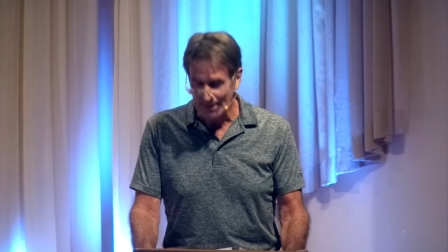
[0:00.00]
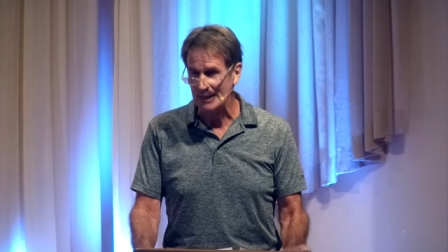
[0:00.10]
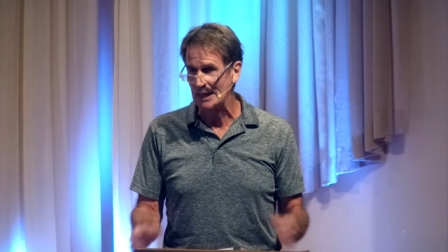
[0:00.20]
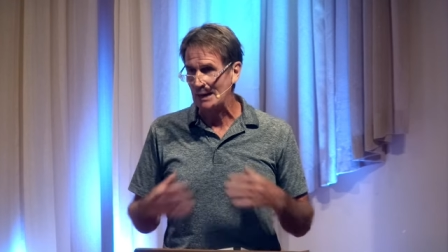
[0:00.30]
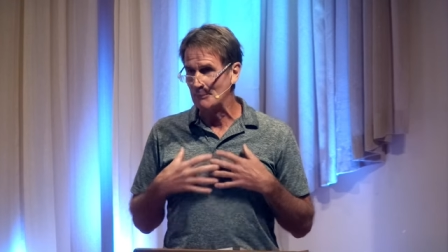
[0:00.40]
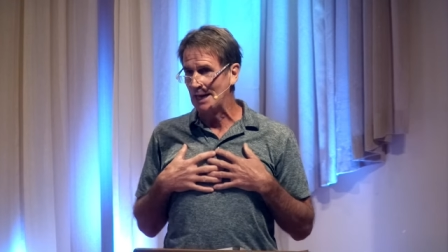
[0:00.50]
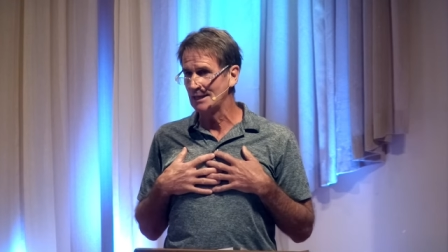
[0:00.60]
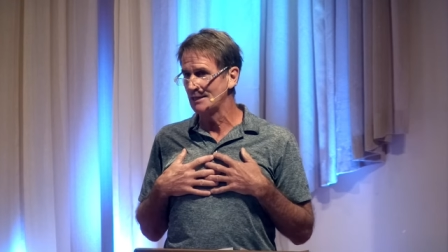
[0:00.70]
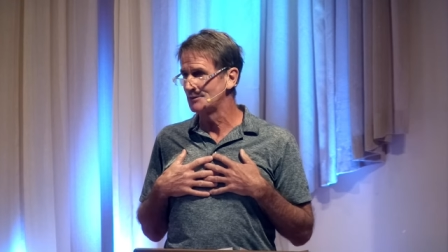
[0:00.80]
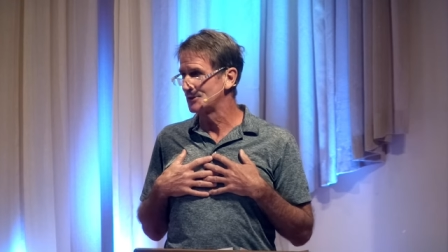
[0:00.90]
That my
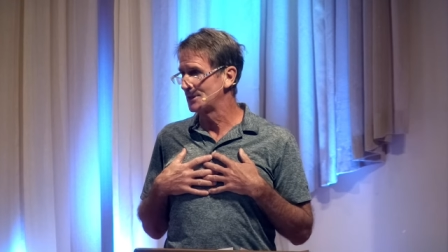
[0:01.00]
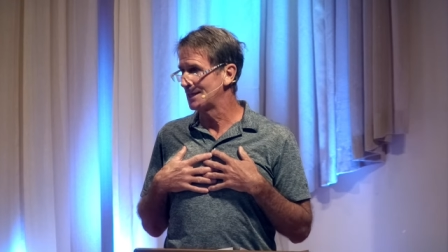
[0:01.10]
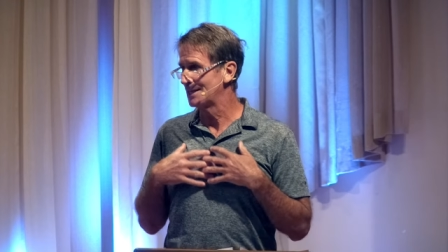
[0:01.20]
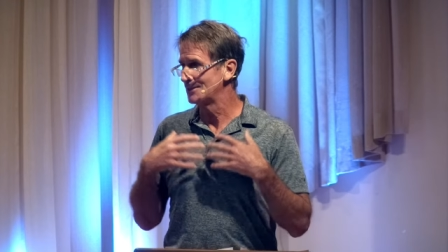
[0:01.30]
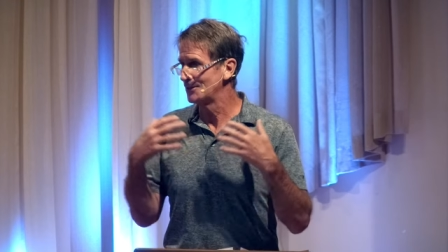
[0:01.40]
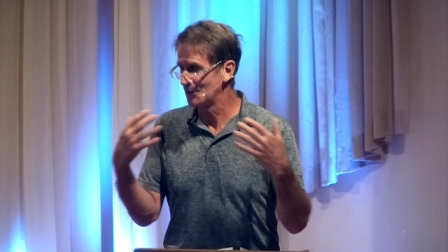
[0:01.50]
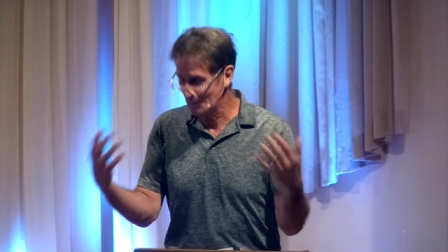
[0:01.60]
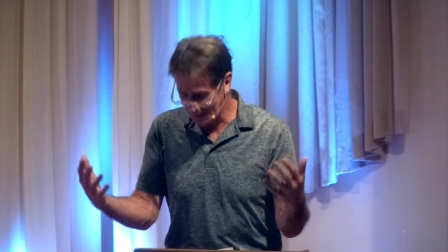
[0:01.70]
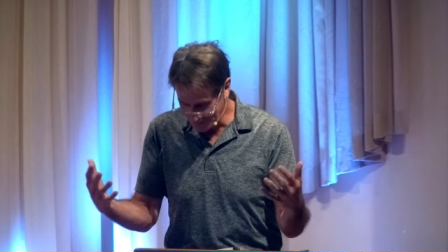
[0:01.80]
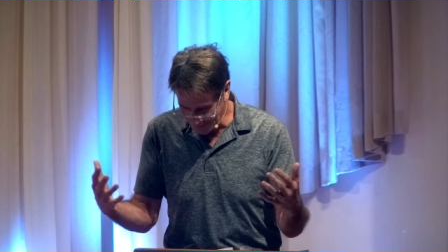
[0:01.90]
life's going to end.
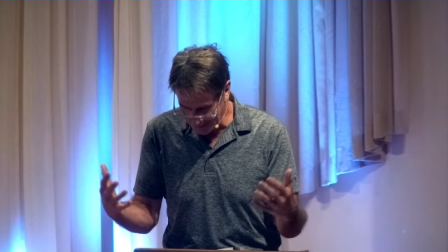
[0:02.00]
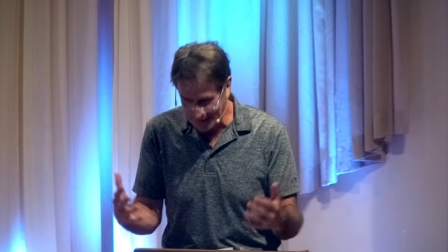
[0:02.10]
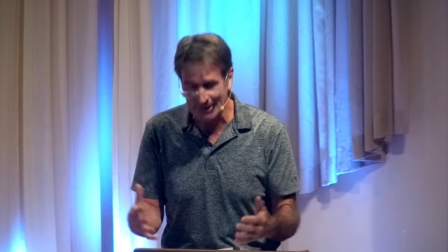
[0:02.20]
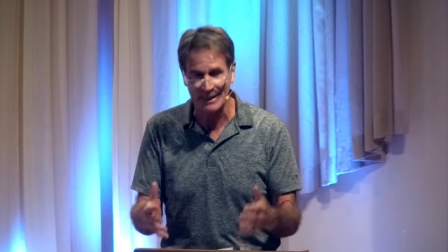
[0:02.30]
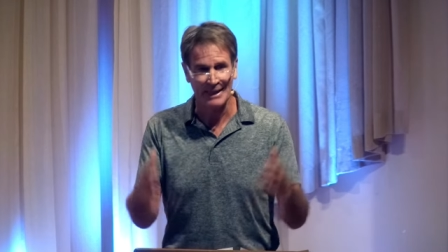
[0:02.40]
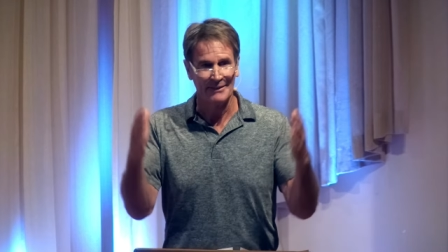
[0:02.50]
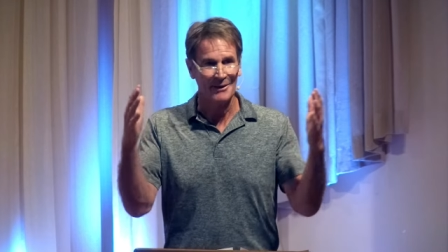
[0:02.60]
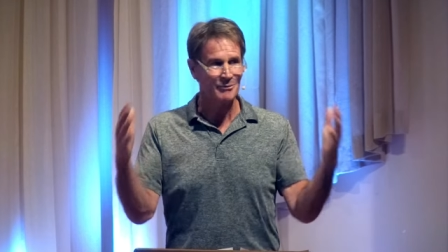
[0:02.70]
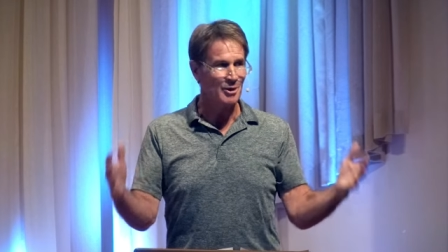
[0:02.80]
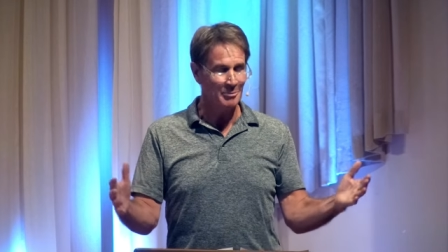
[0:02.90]
Your life's going to end.
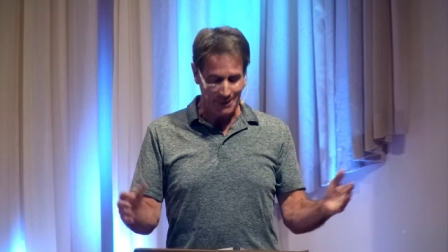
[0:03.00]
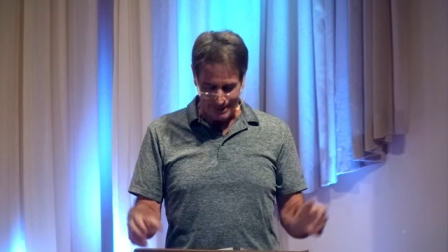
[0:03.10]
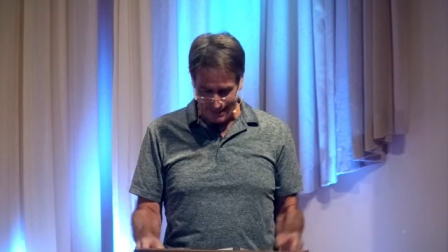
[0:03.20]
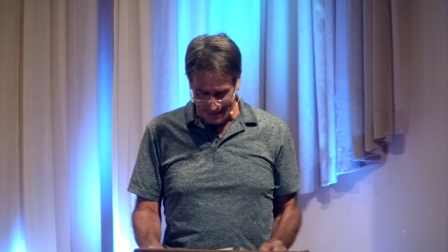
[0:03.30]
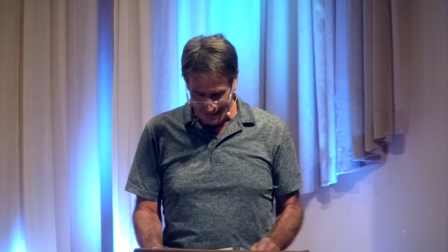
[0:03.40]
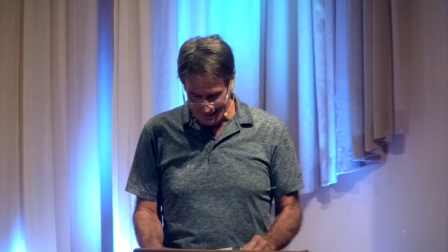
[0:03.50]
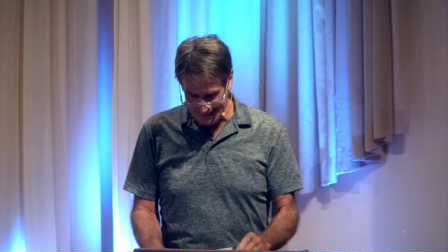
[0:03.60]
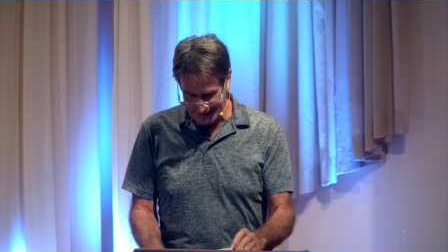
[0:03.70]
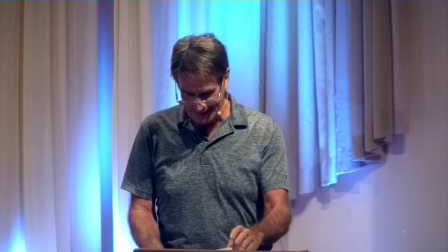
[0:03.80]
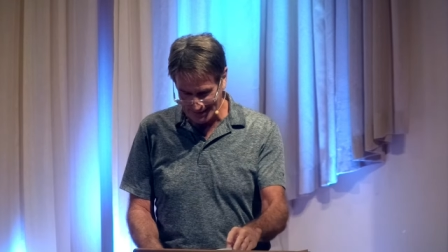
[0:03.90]
There will be
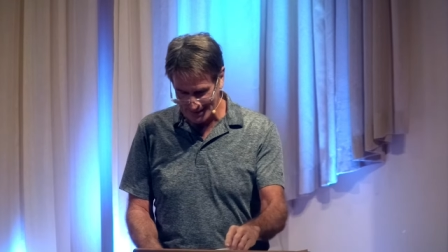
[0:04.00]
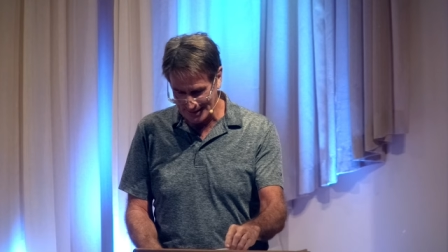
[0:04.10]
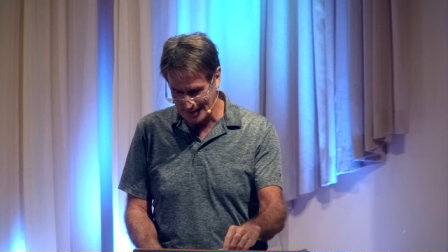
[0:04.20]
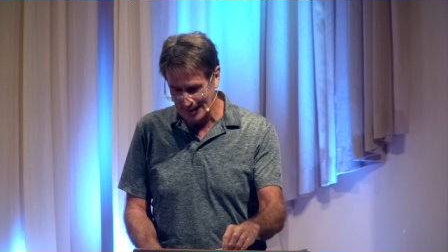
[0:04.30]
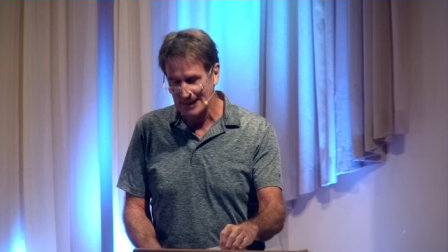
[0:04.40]
endings.